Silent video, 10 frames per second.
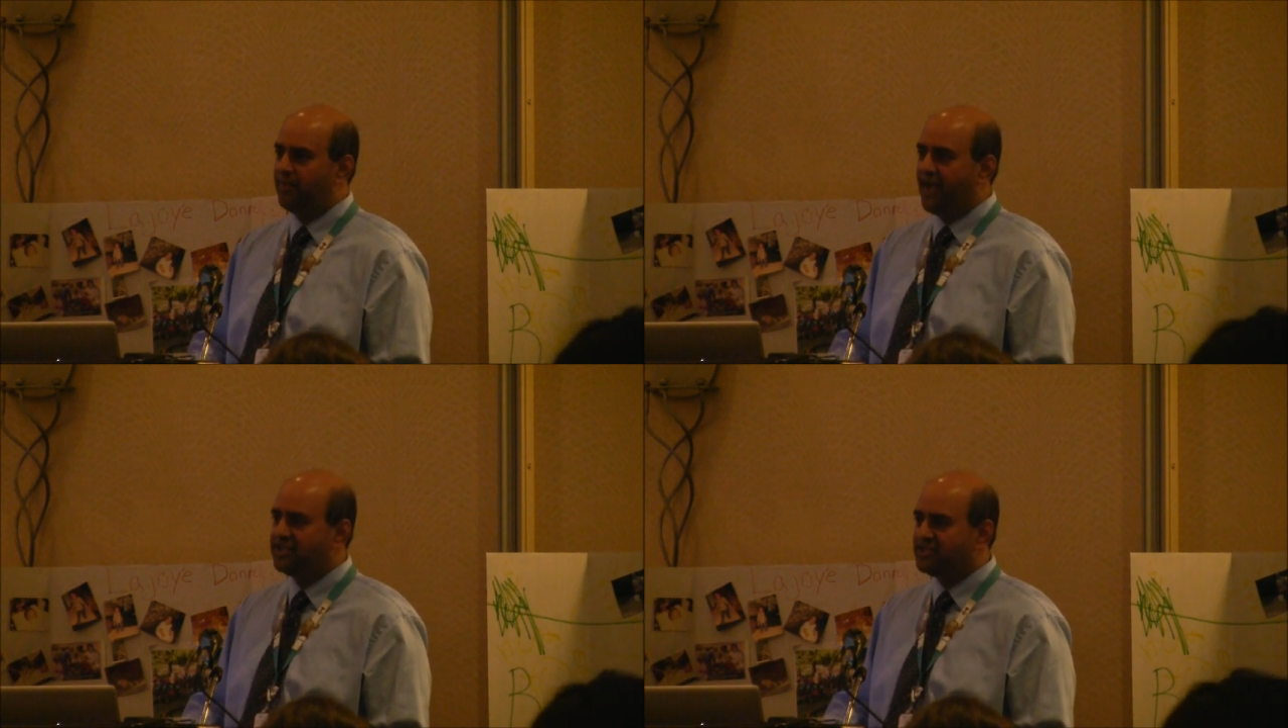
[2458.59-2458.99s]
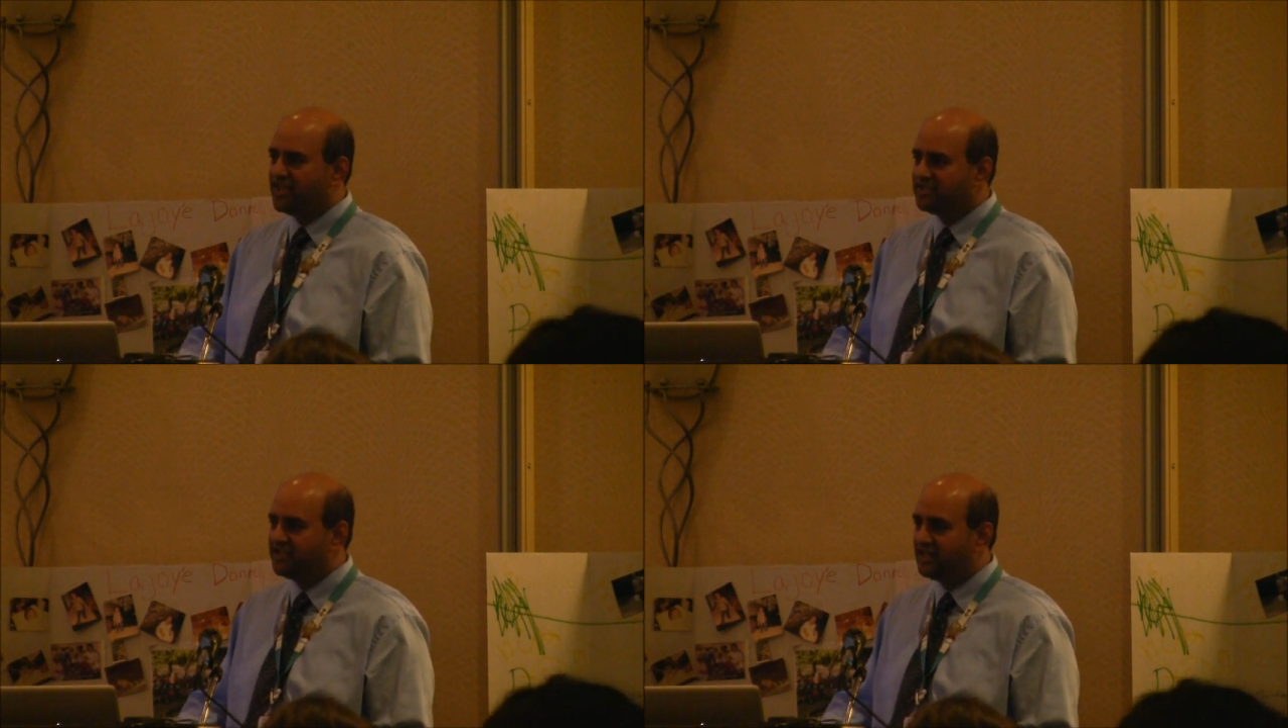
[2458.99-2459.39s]
patch
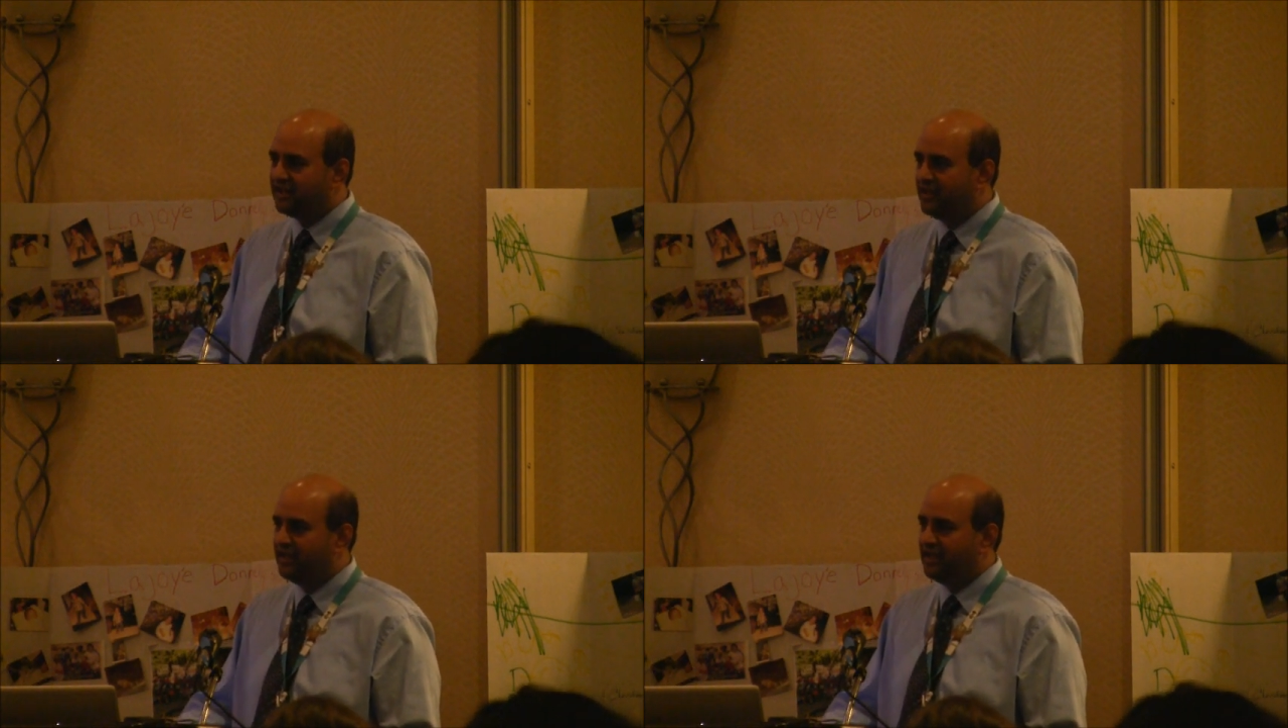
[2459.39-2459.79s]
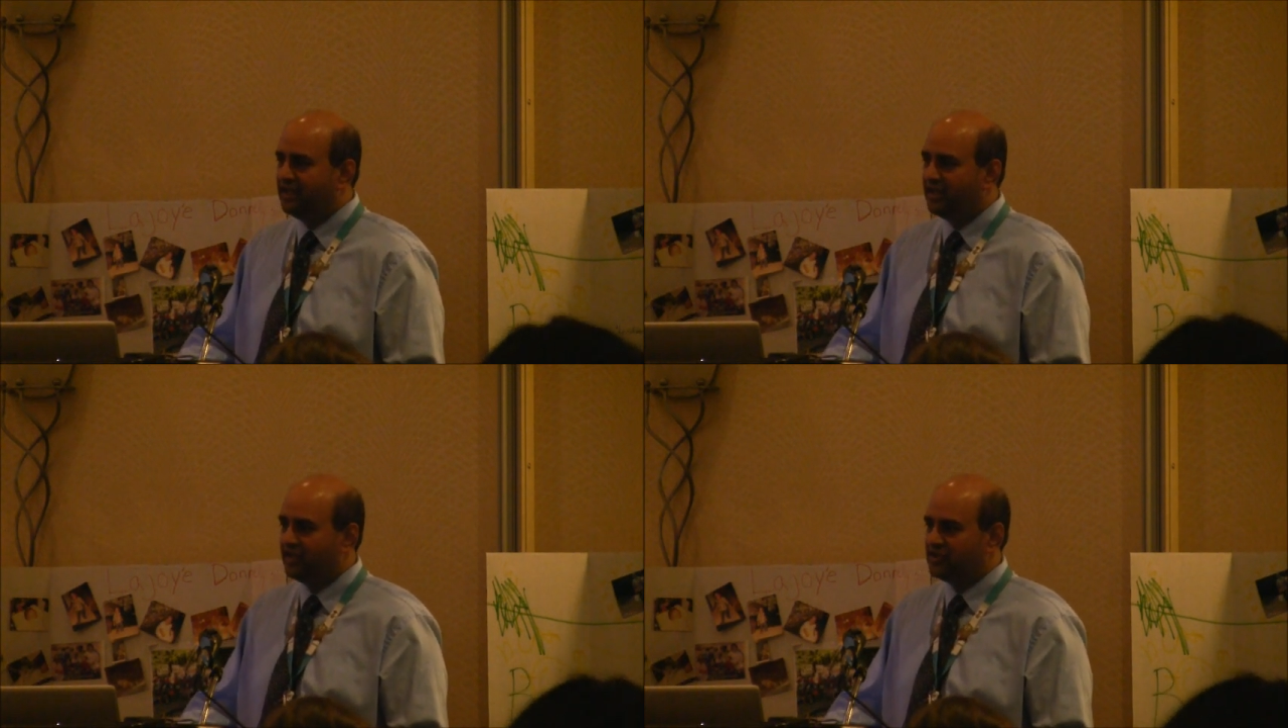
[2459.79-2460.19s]
testing,
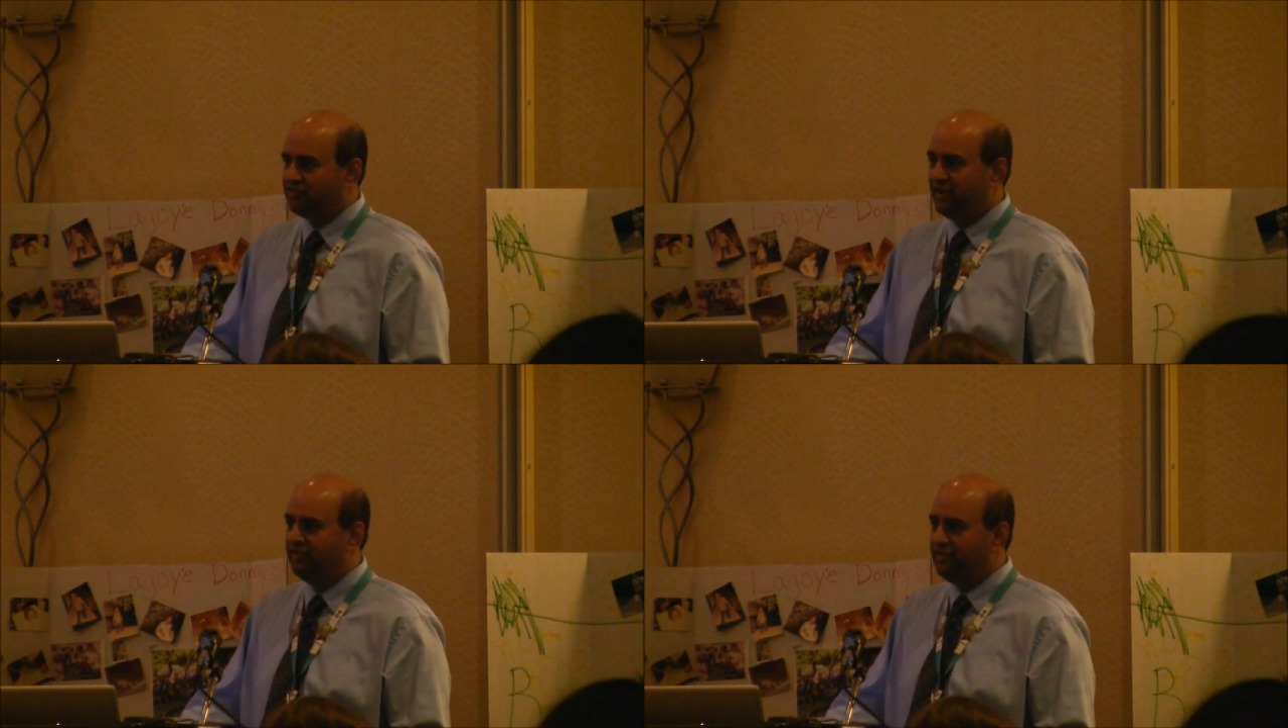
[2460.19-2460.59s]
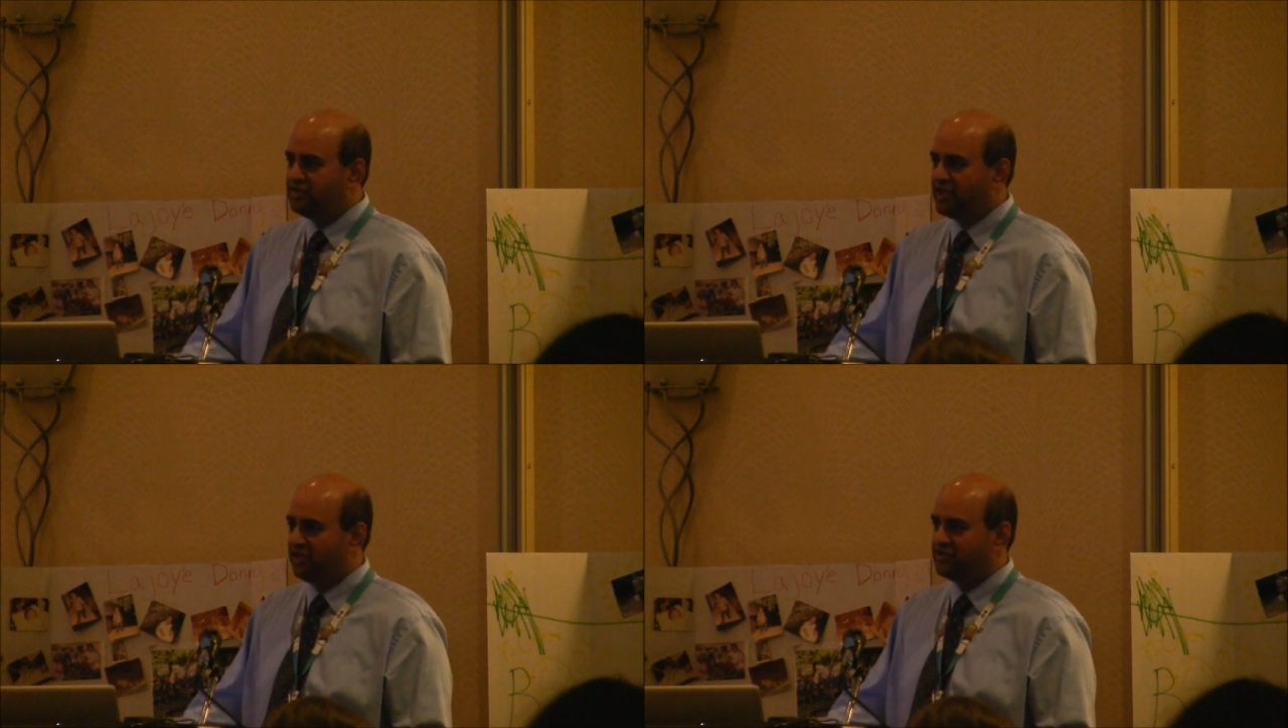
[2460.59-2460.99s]
and there's very few
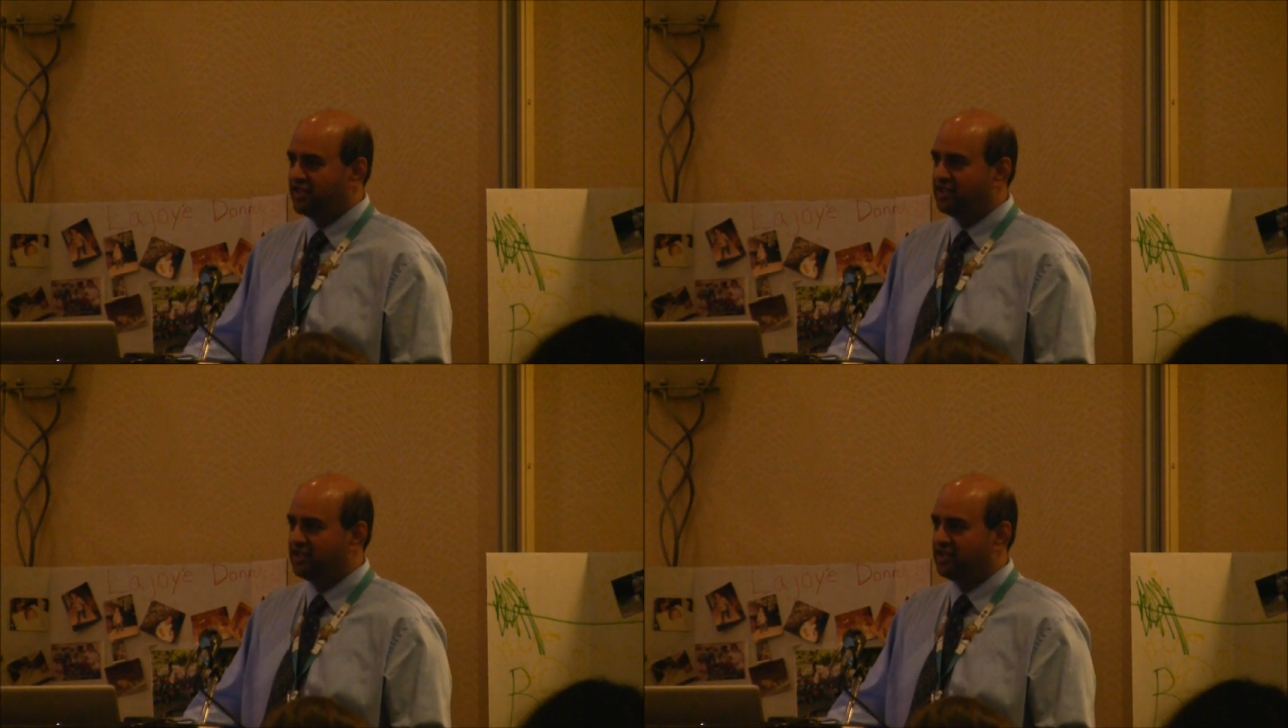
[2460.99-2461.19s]
centers